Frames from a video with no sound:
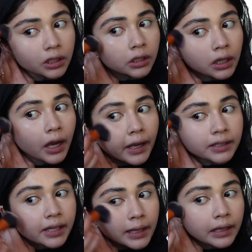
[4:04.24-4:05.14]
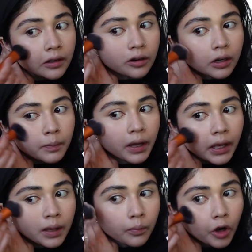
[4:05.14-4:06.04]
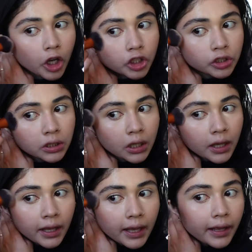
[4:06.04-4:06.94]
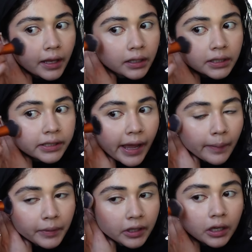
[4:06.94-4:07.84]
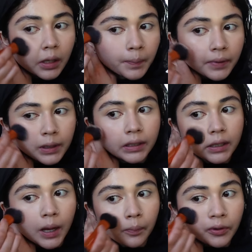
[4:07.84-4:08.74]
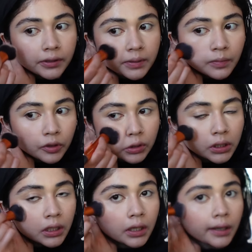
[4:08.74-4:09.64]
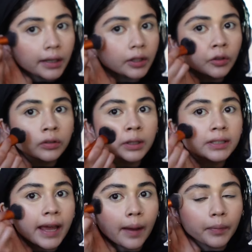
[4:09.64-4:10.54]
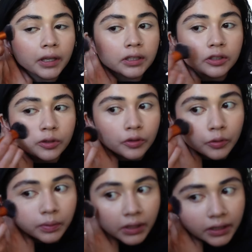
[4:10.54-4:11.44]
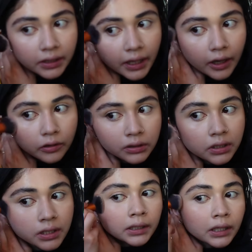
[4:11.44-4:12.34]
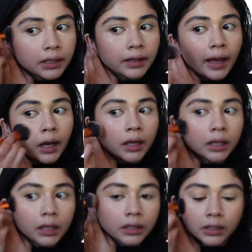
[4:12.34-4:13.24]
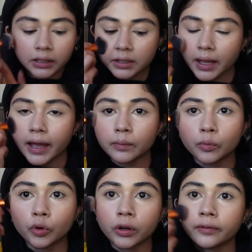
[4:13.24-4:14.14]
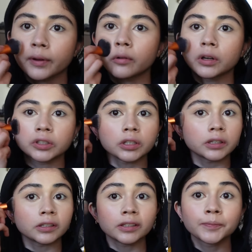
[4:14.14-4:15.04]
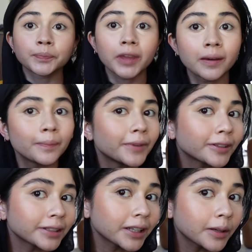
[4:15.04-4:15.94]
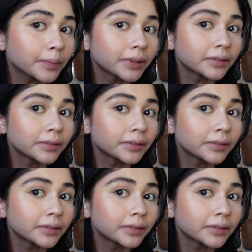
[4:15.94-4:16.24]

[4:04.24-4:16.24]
look, I take it on my brush and I tap it up in an upwards motion and I use the tapping to blend it out. Kind of like that, and I just add more if I want to build it up.